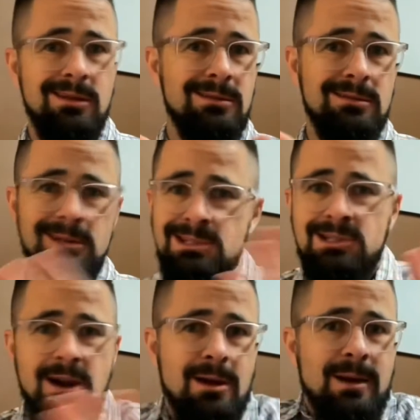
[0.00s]
let's just
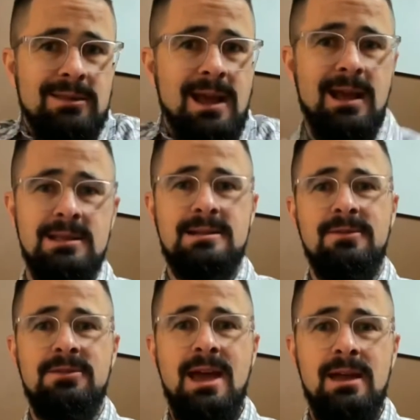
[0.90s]
talk about that kind of
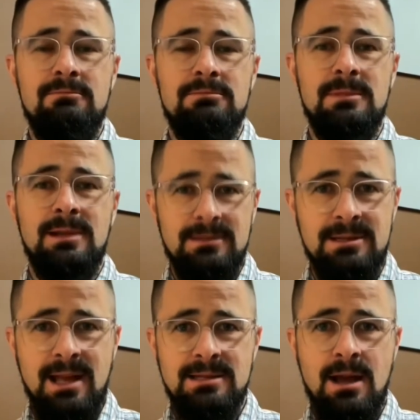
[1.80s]
stuff then.
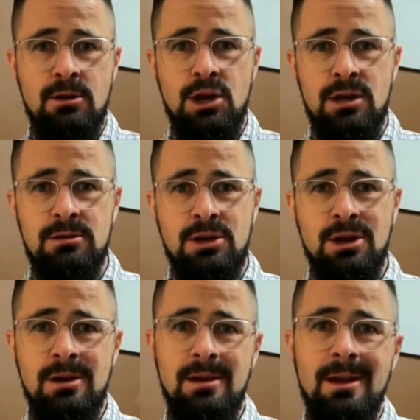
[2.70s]
Does that sound good?
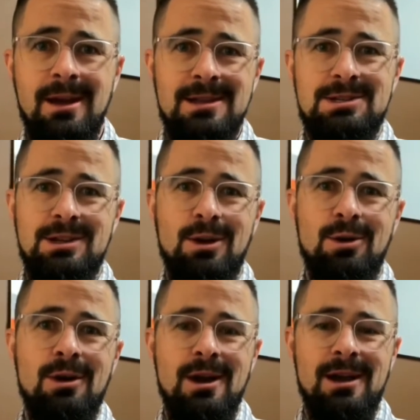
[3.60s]
Good.
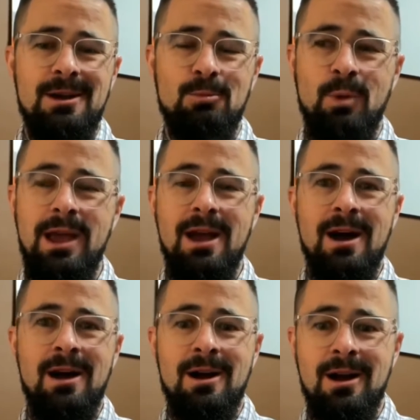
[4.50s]
So we
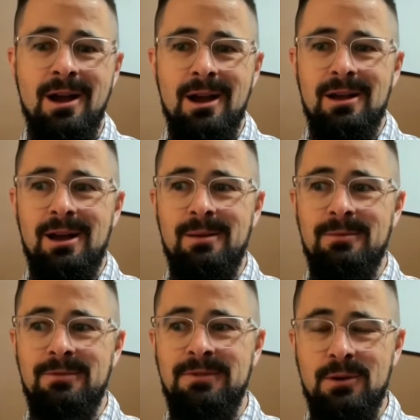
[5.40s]
are
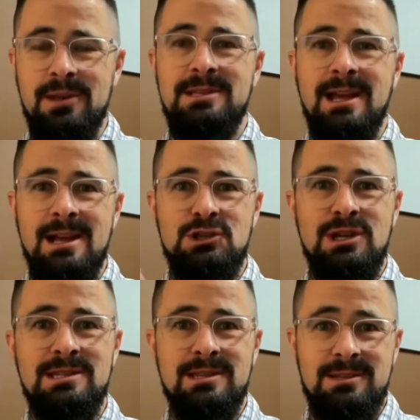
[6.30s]
focusing on
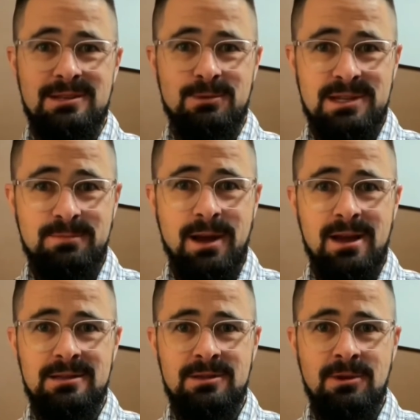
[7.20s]
Jesus'
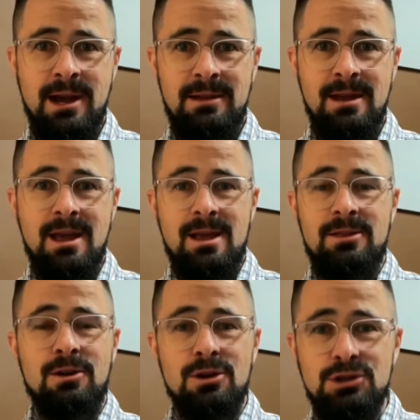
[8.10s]
response, right?
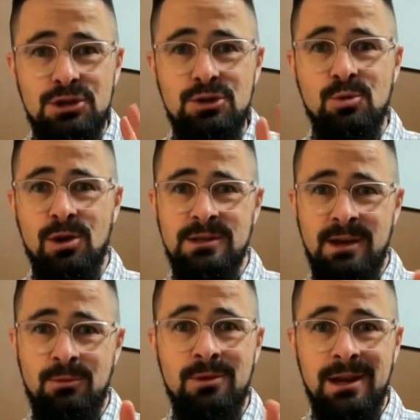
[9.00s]
There are 2 words I
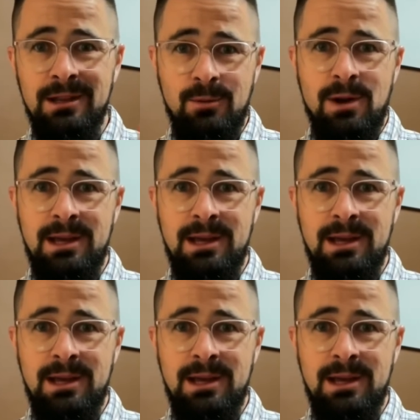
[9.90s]
really want to